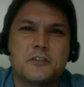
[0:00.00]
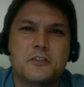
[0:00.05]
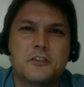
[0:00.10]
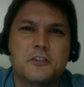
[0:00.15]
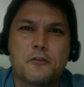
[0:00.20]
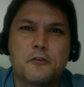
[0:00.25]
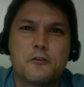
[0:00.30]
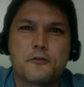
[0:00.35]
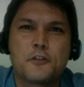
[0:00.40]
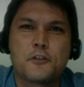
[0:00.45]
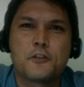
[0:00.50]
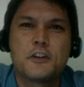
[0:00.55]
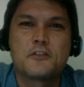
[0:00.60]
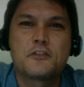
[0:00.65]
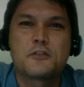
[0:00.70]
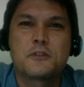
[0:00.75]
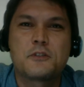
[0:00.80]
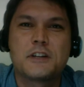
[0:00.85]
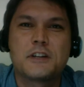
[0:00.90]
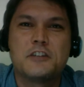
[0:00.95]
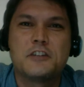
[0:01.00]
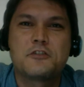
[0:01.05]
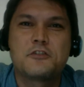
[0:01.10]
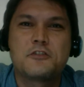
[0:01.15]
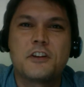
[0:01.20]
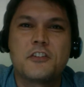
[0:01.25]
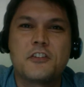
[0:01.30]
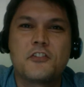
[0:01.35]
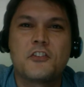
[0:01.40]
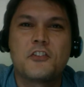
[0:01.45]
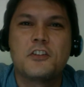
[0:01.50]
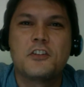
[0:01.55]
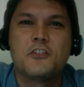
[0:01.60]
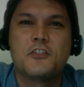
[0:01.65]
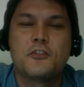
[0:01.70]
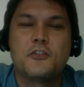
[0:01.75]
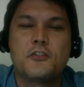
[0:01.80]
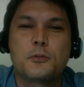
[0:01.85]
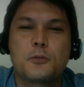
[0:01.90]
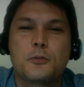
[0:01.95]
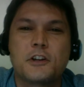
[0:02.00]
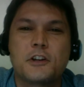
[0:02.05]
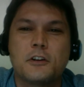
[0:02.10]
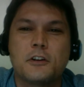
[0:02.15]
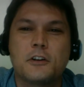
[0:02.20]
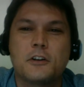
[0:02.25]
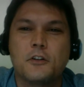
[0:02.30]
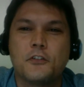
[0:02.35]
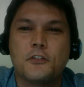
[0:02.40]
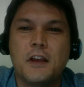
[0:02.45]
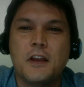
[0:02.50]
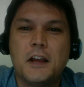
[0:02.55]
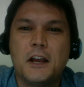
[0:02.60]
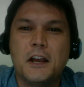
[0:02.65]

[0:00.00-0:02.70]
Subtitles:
So for those who are interested in superheroes,